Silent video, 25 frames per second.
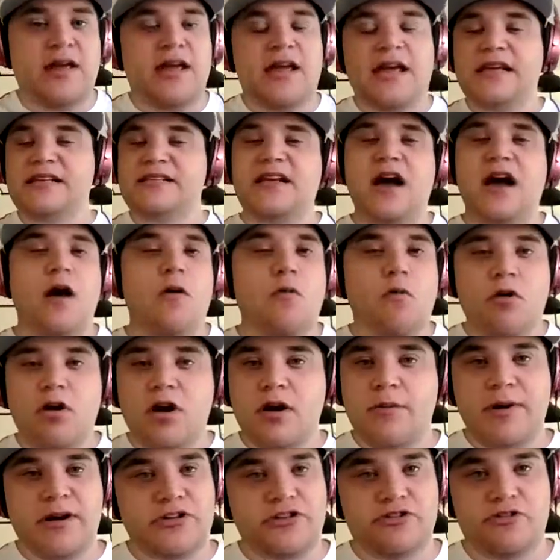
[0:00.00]
He's not worried
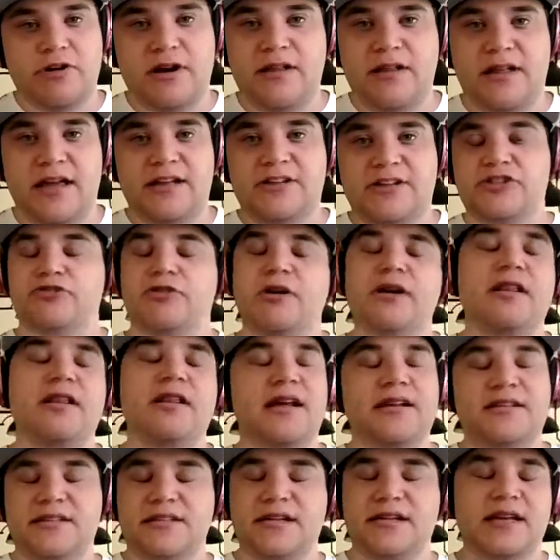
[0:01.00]
about Trey Lance. Trey
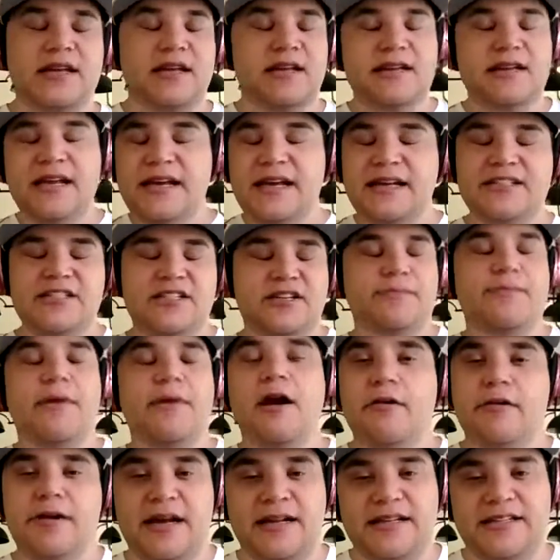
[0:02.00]
Lance needs to
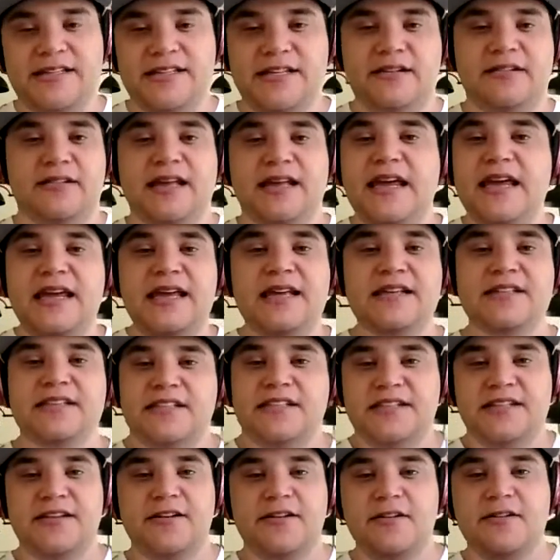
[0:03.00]
marinate still. He is
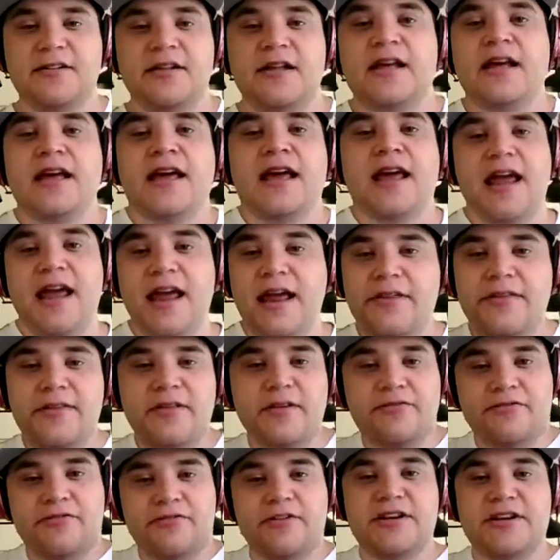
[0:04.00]
still in
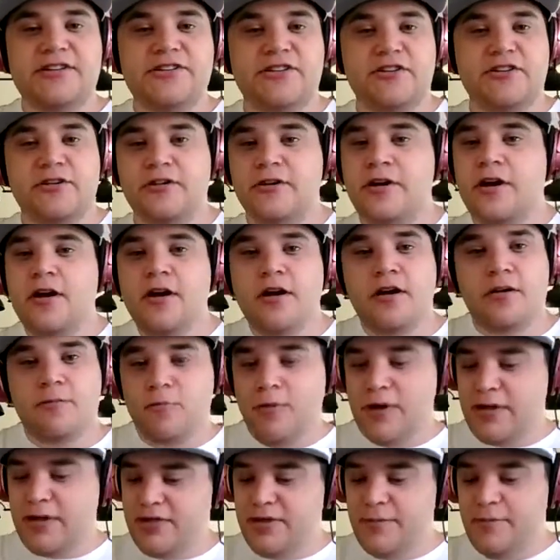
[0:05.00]
the freezer
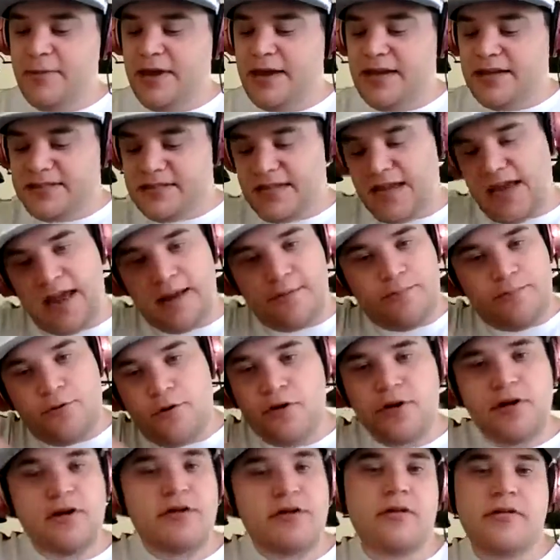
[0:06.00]
with the meat and
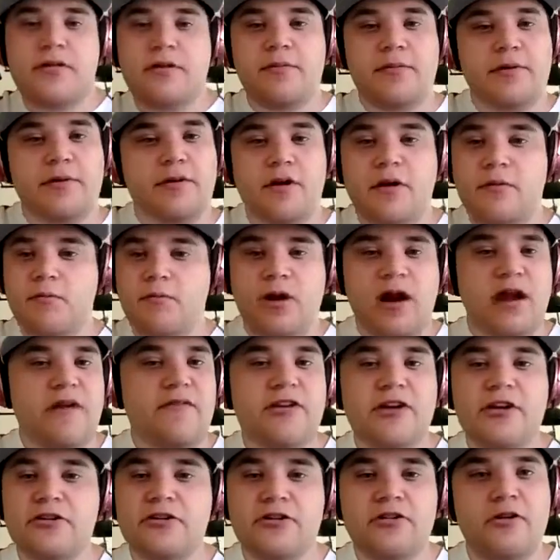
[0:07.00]
put in the whatever
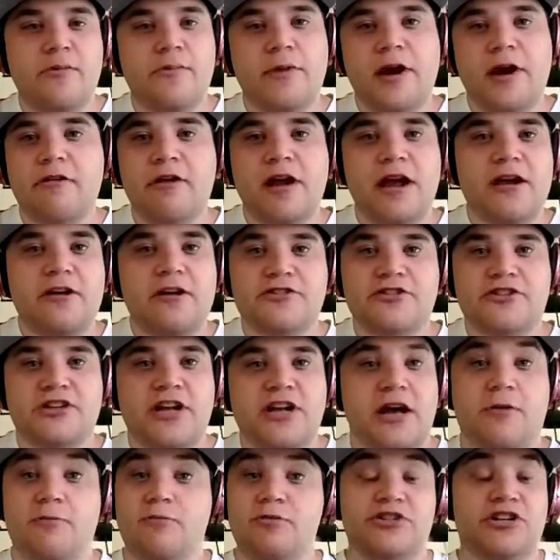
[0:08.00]
you do to marinate your
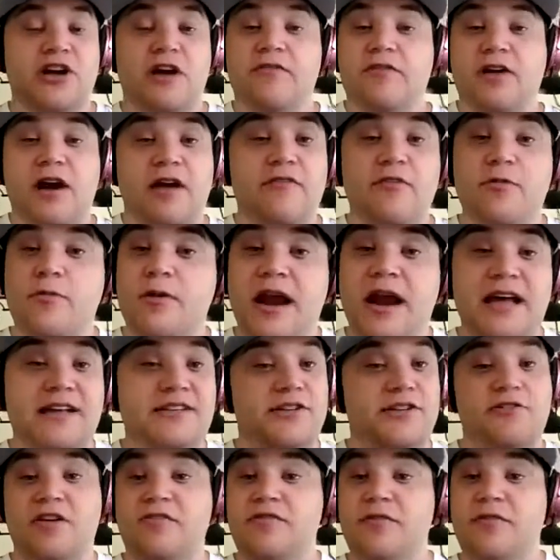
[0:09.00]
steak, whichever. Everyone has
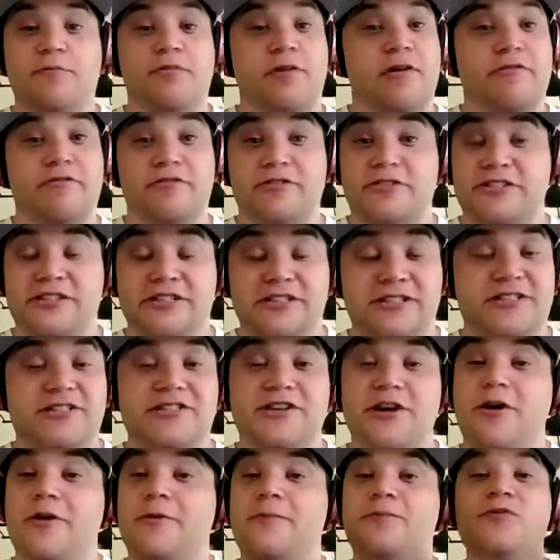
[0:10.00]
their different preferences.
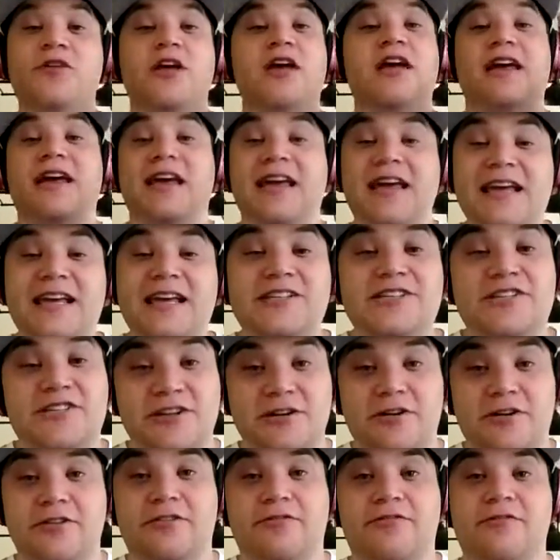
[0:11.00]
So he's
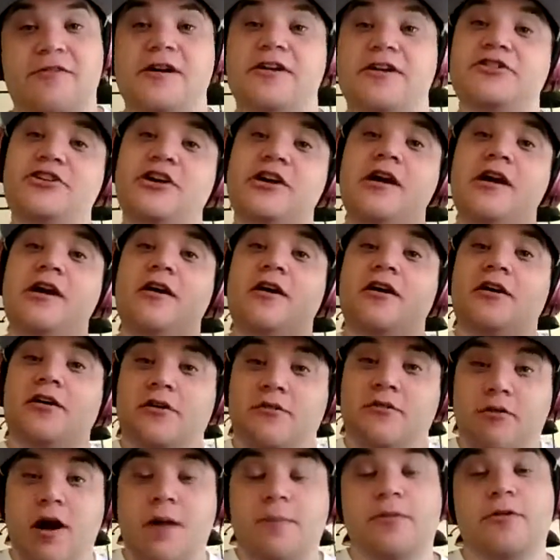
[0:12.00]
still in the fridge.
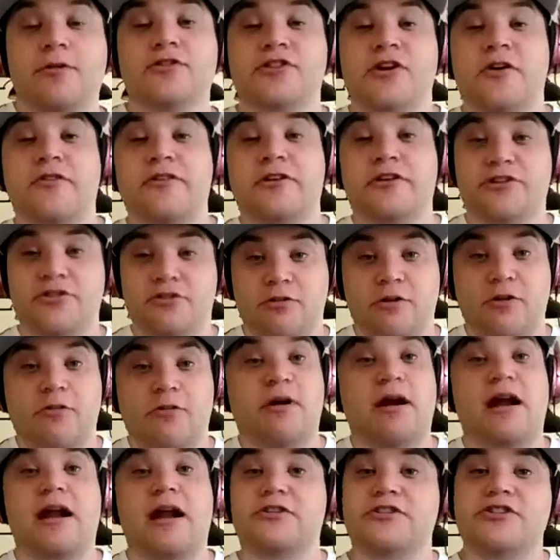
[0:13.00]
Garoppolo's on the grill
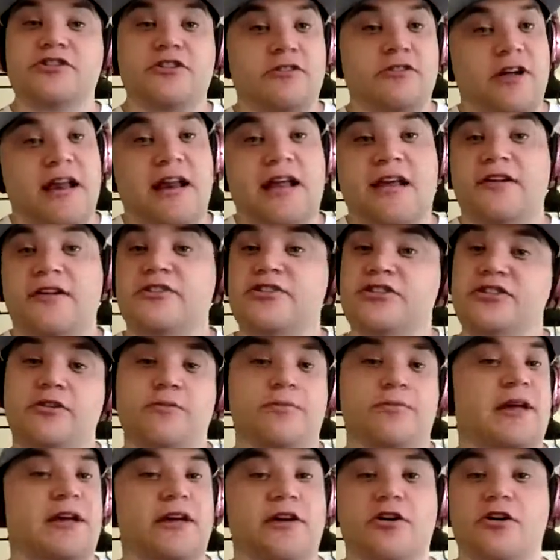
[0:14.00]
right now, still
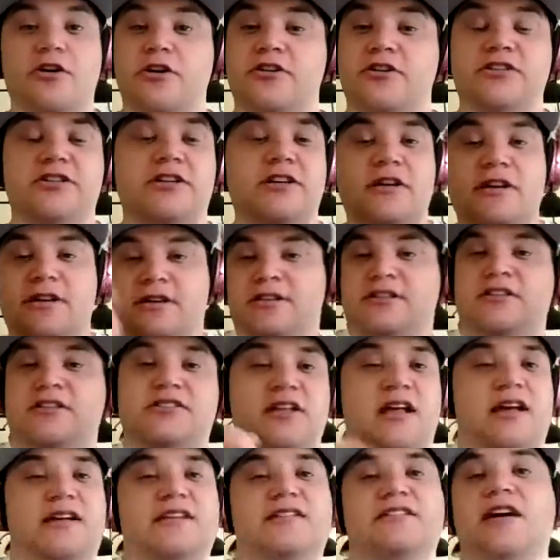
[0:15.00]
being cooked,
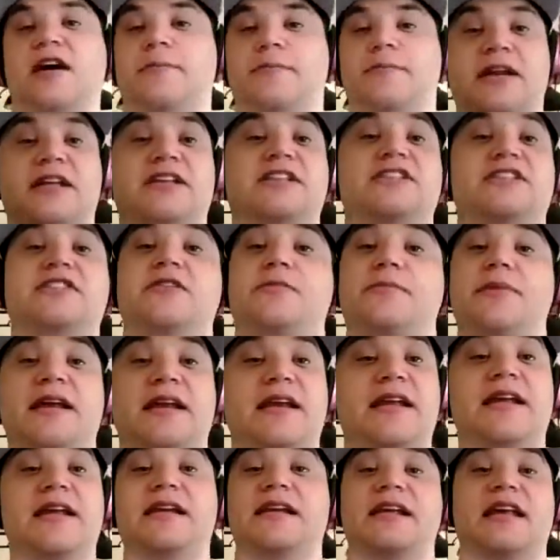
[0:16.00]
sliced up, and he's still
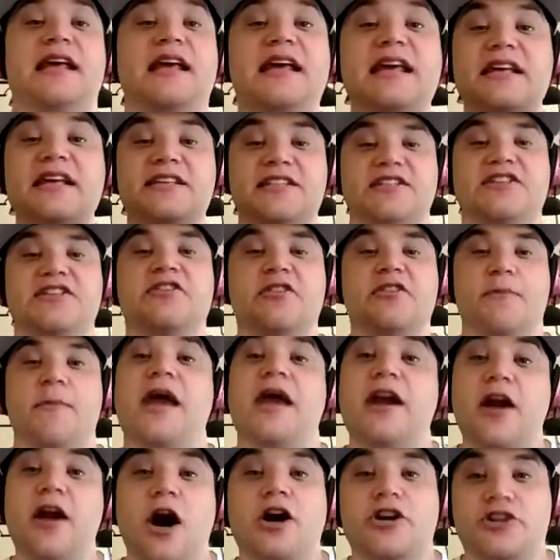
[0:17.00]
being eaten. He is still the
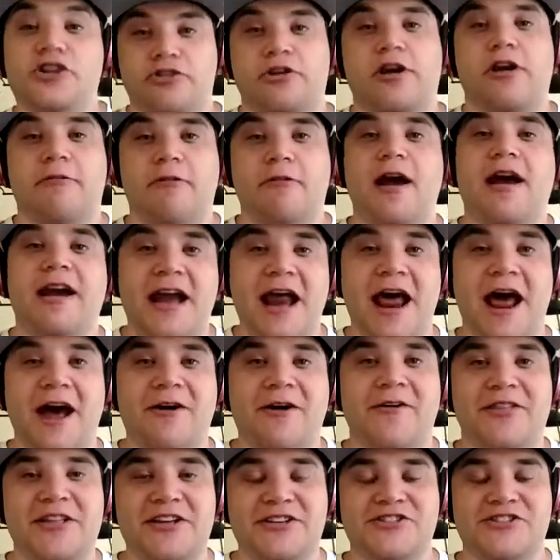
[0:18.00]
main entree right
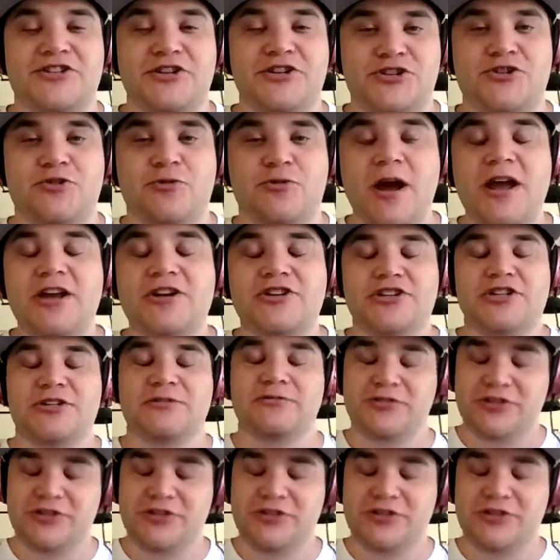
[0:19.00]
now in this situation.